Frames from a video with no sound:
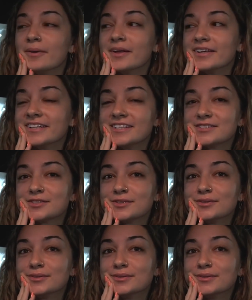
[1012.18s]
ability
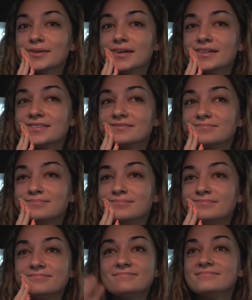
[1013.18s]
to
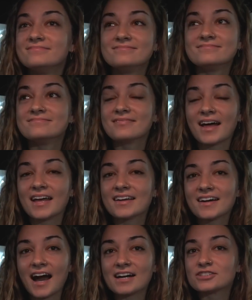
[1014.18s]

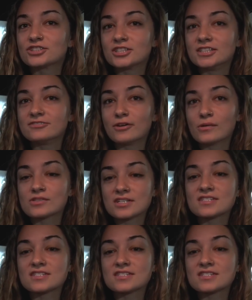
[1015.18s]
like actually focus